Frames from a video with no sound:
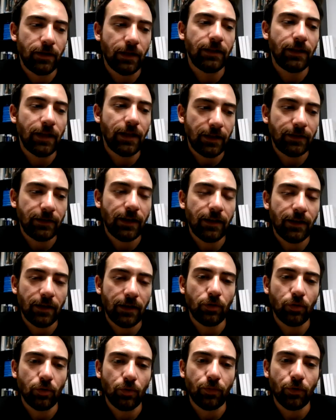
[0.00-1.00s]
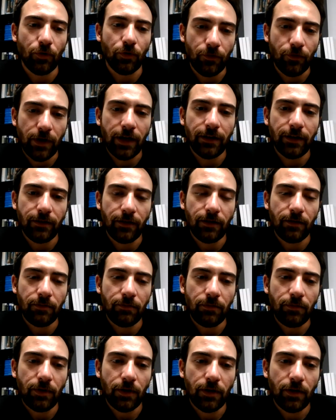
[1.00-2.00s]
the data that you provide
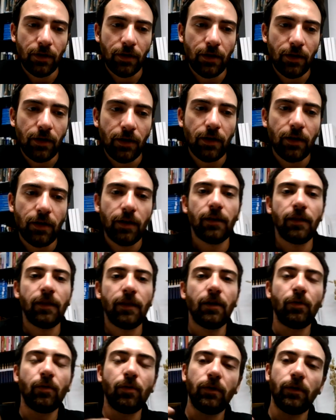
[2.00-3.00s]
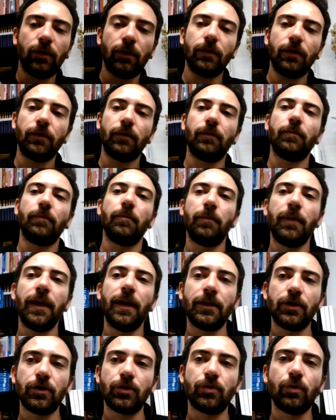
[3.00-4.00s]
them, they yes. will
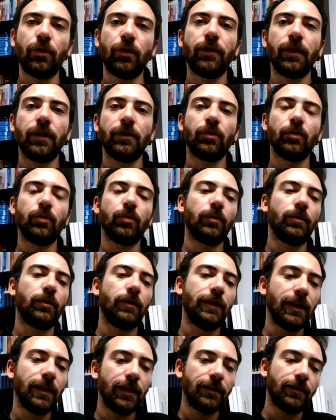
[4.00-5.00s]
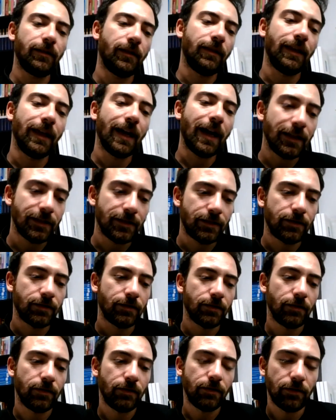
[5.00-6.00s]
make sure that you get the ads
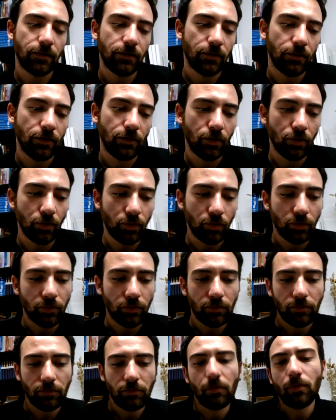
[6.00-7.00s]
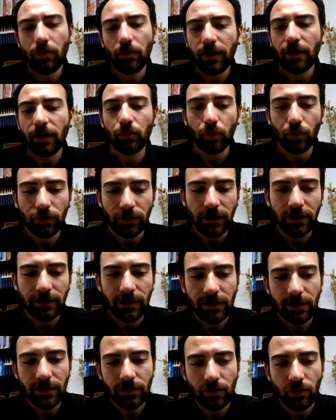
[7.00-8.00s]
you that would
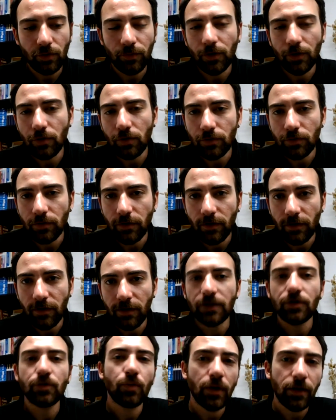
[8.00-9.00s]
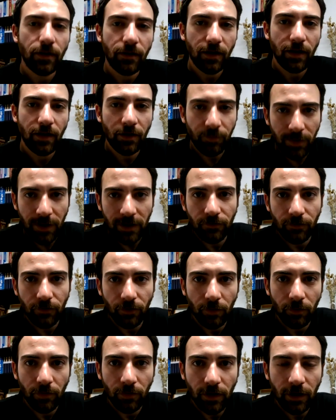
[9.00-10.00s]
interest you because that's what they are paid
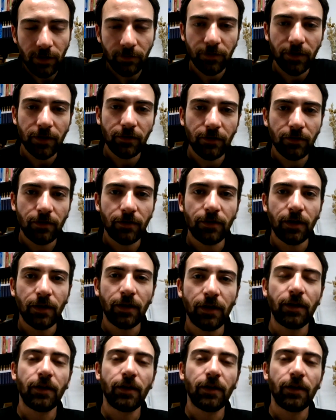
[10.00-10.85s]
from. I mean,